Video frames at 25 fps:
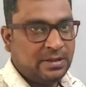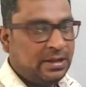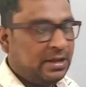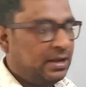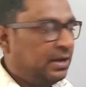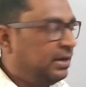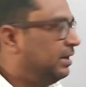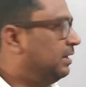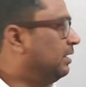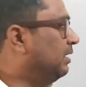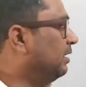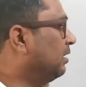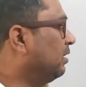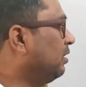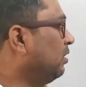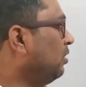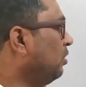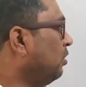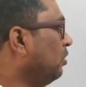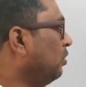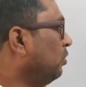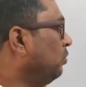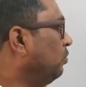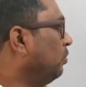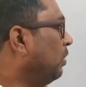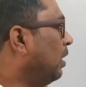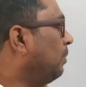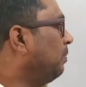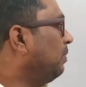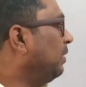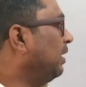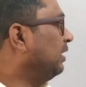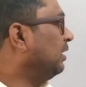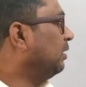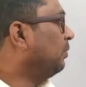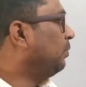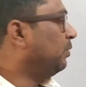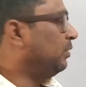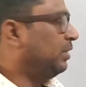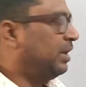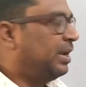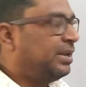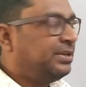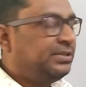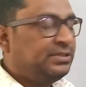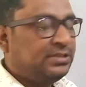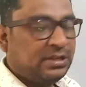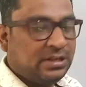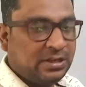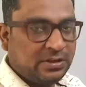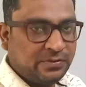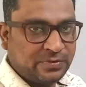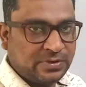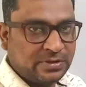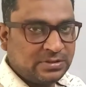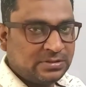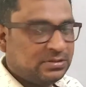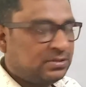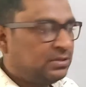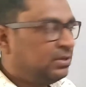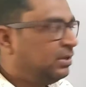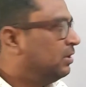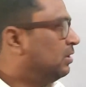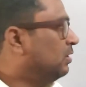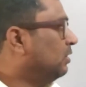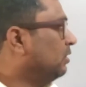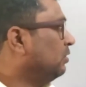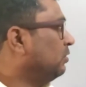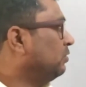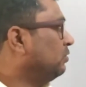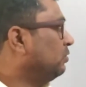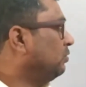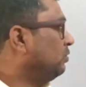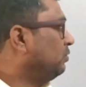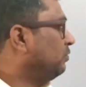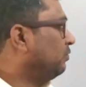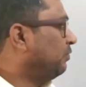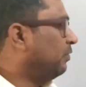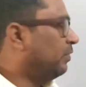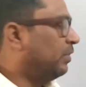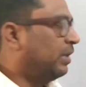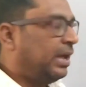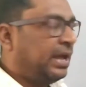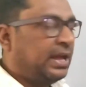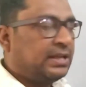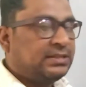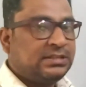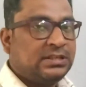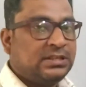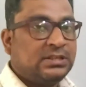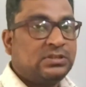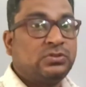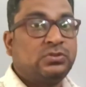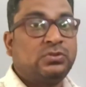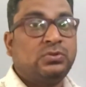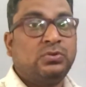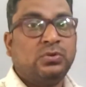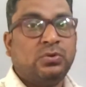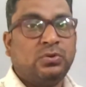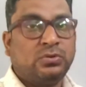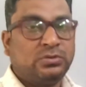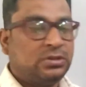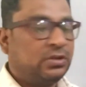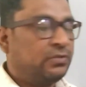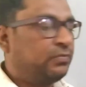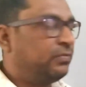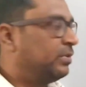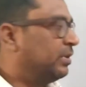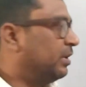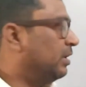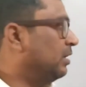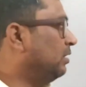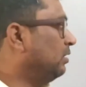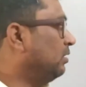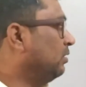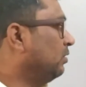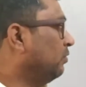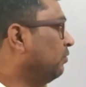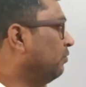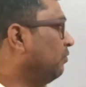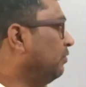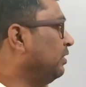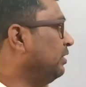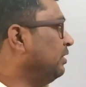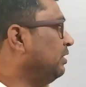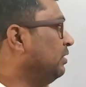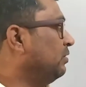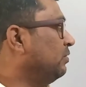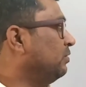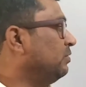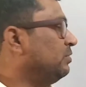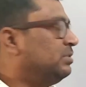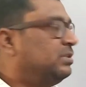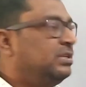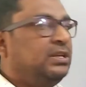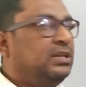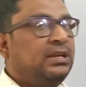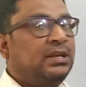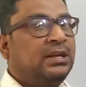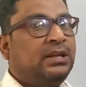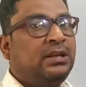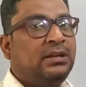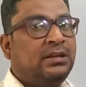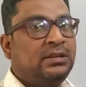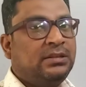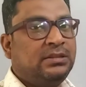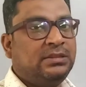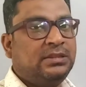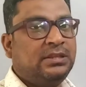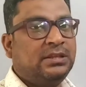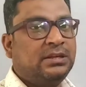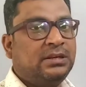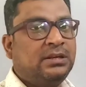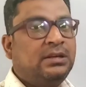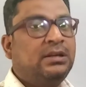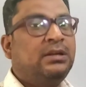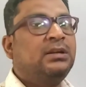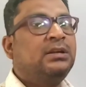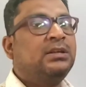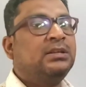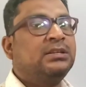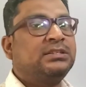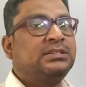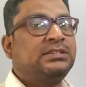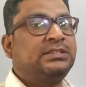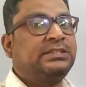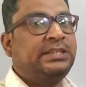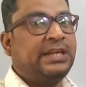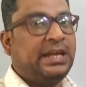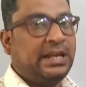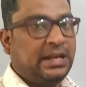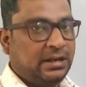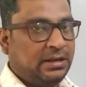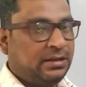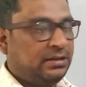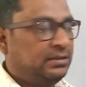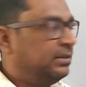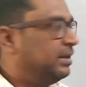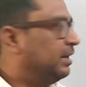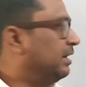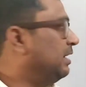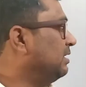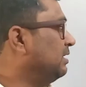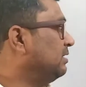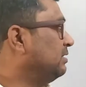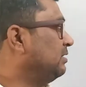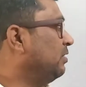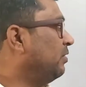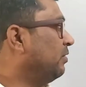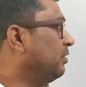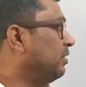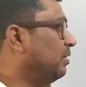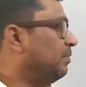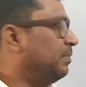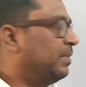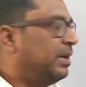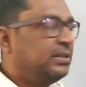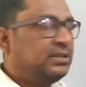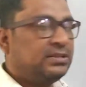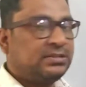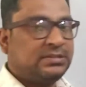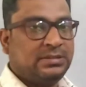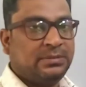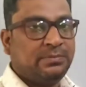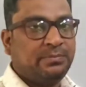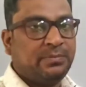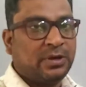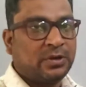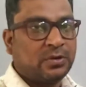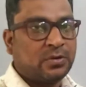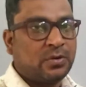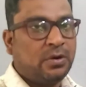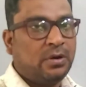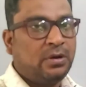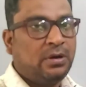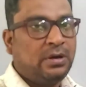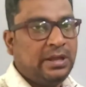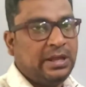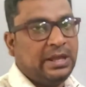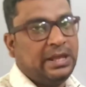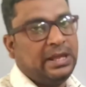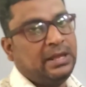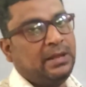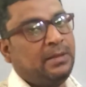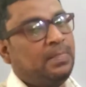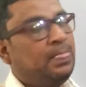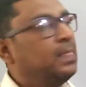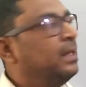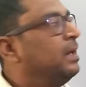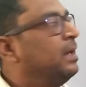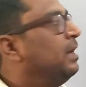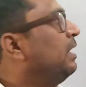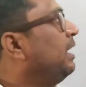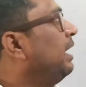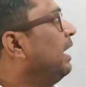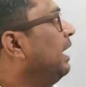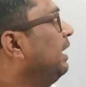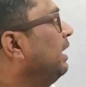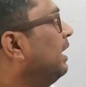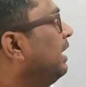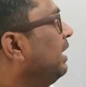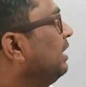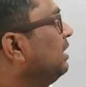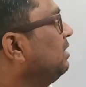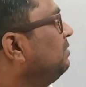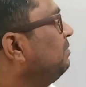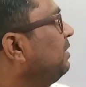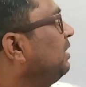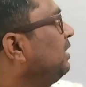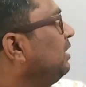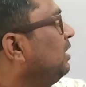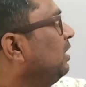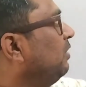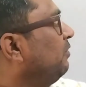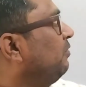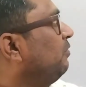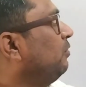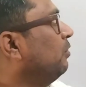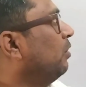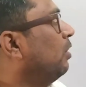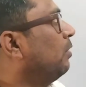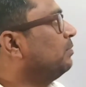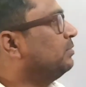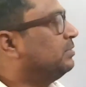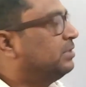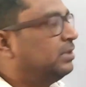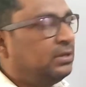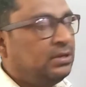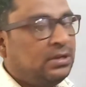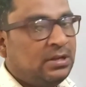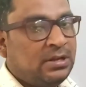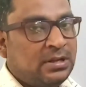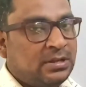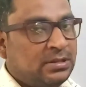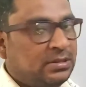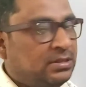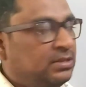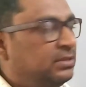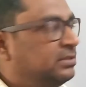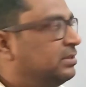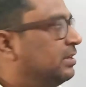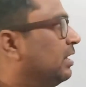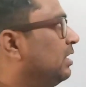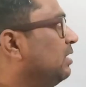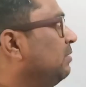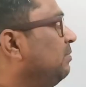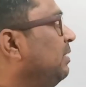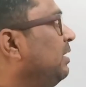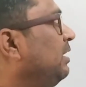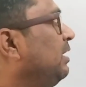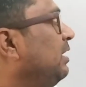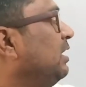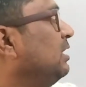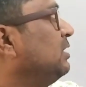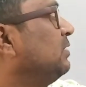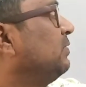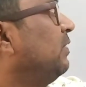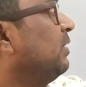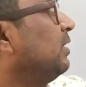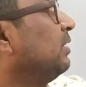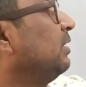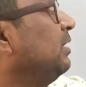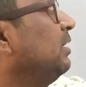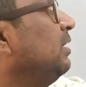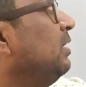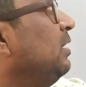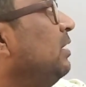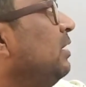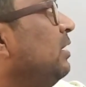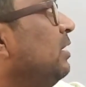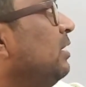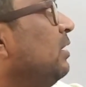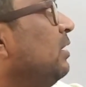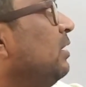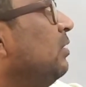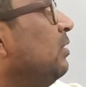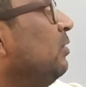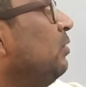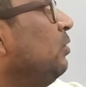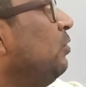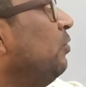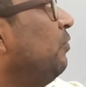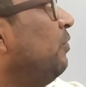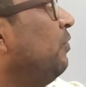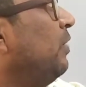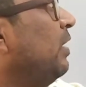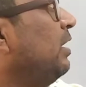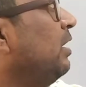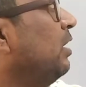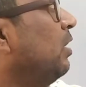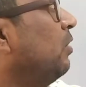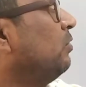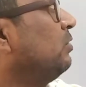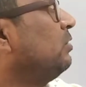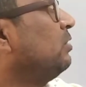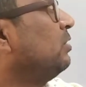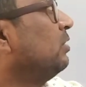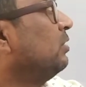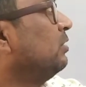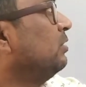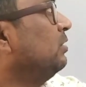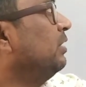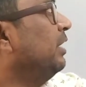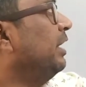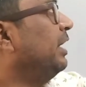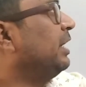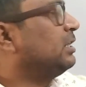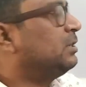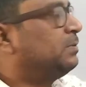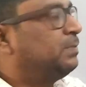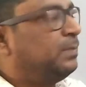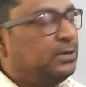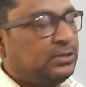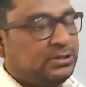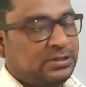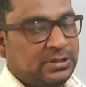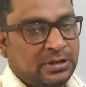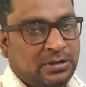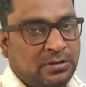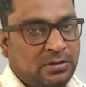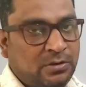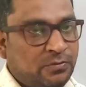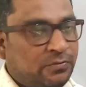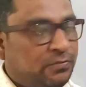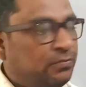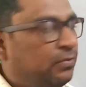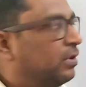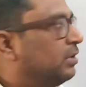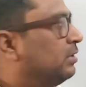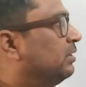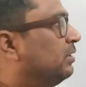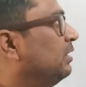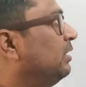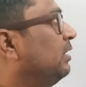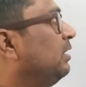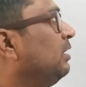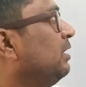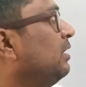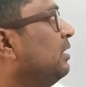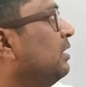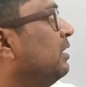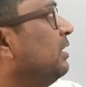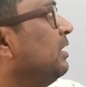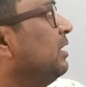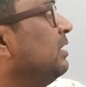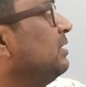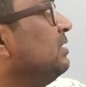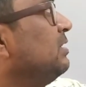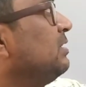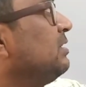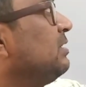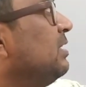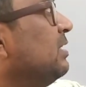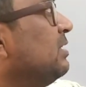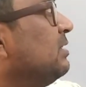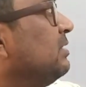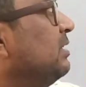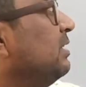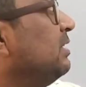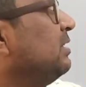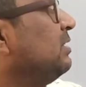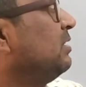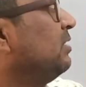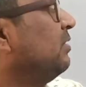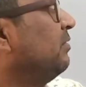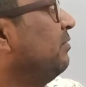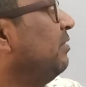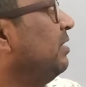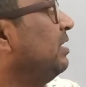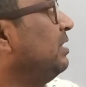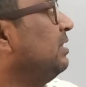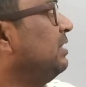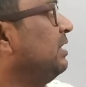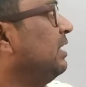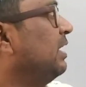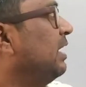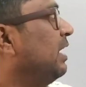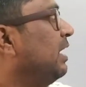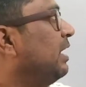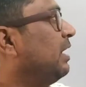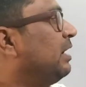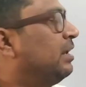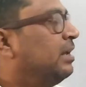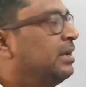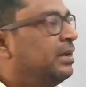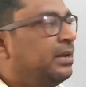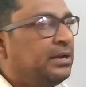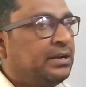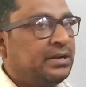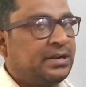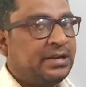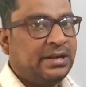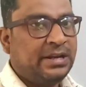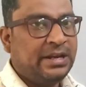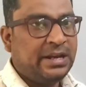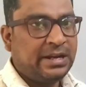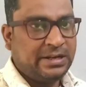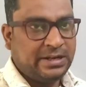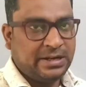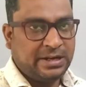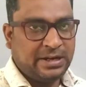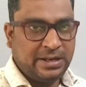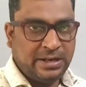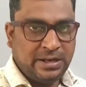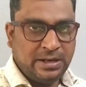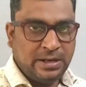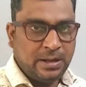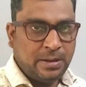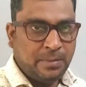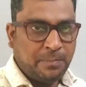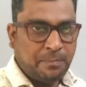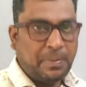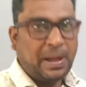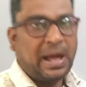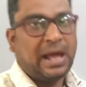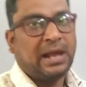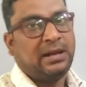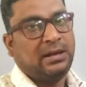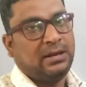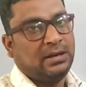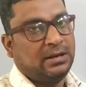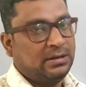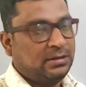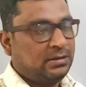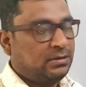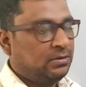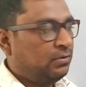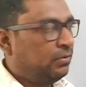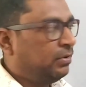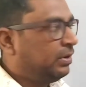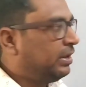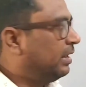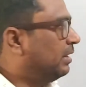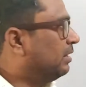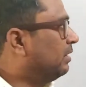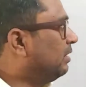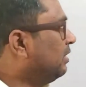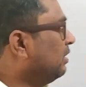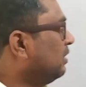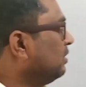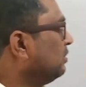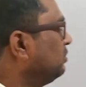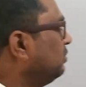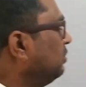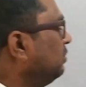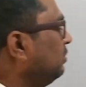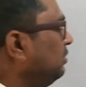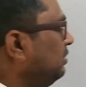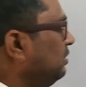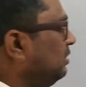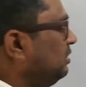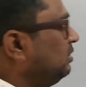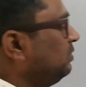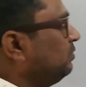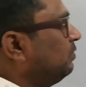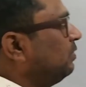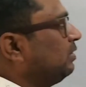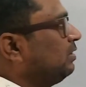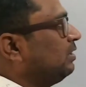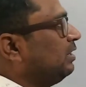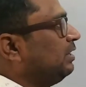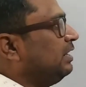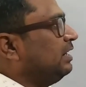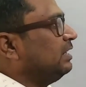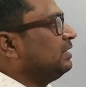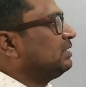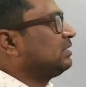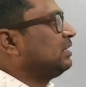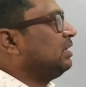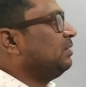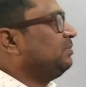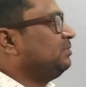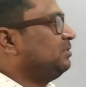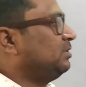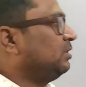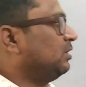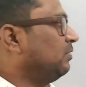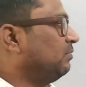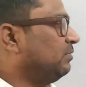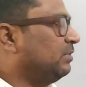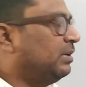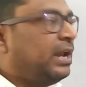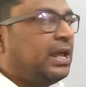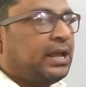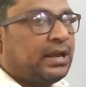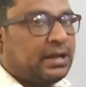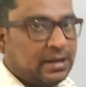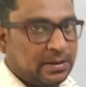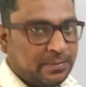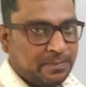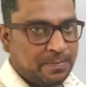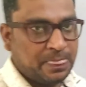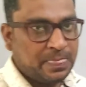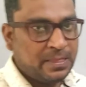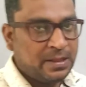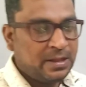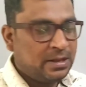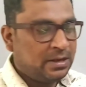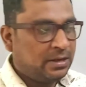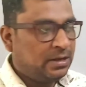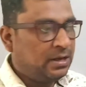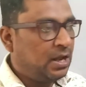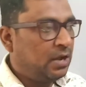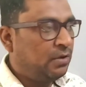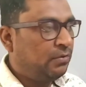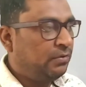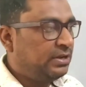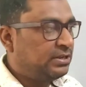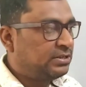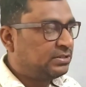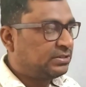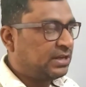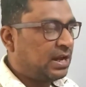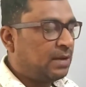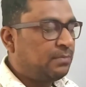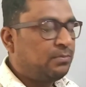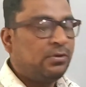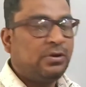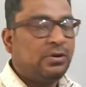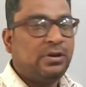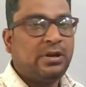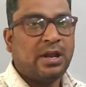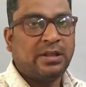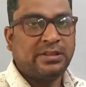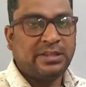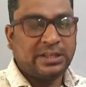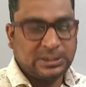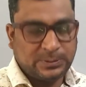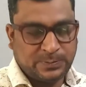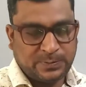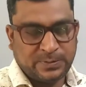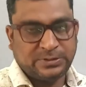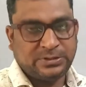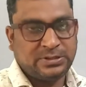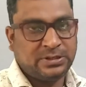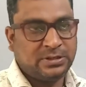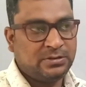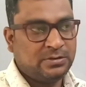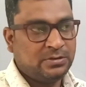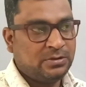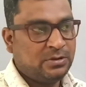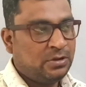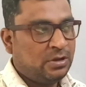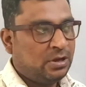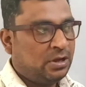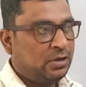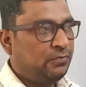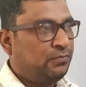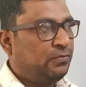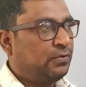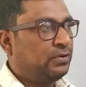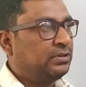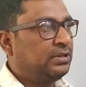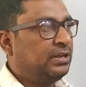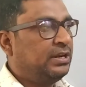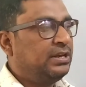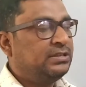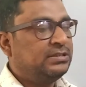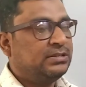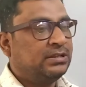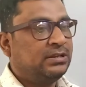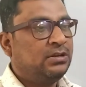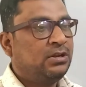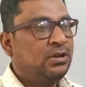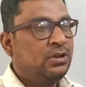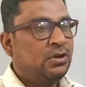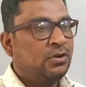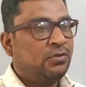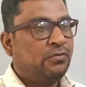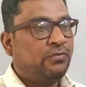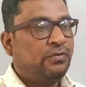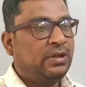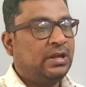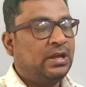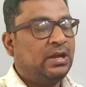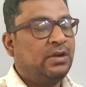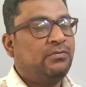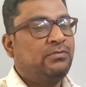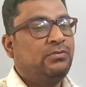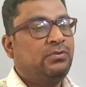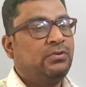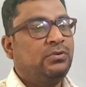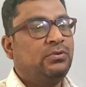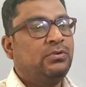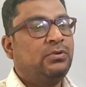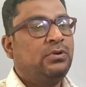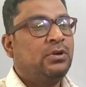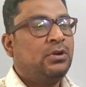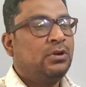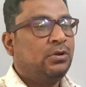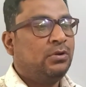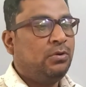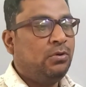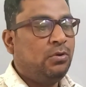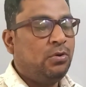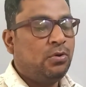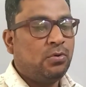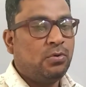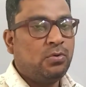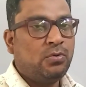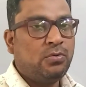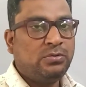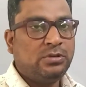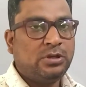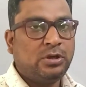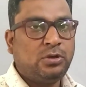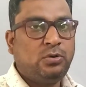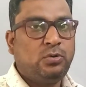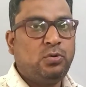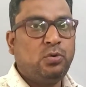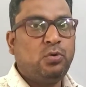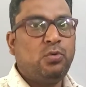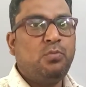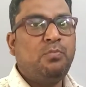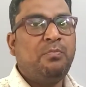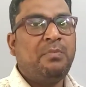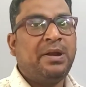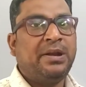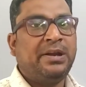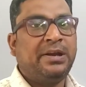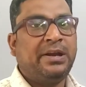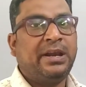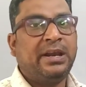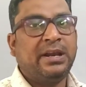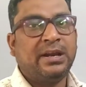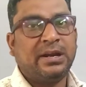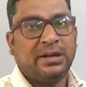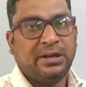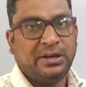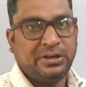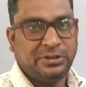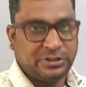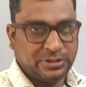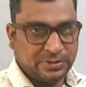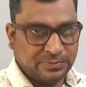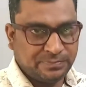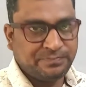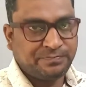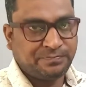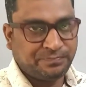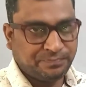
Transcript: And here to apply the potential difference for as a source of current, we used here the cell, that is denoted by the symbol called E. And arrangement, if you observe, this arrangement is for the to find out the expression for the resistances when they are connected in parallel. Okay, so this is what the description of the diagram. Now it's time to derive the expression, and for the reason we have to know the two mandatory conditions.